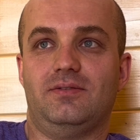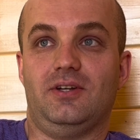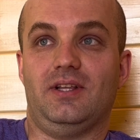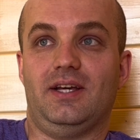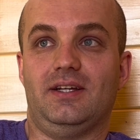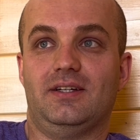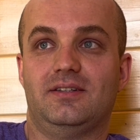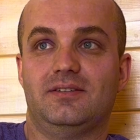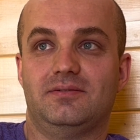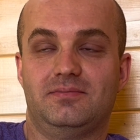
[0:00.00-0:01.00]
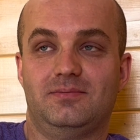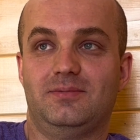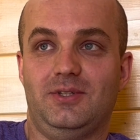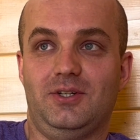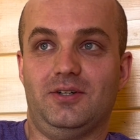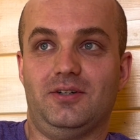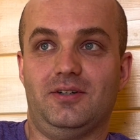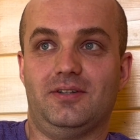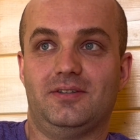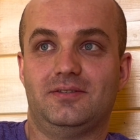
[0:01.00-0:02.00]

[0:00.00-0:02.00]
feel like you're,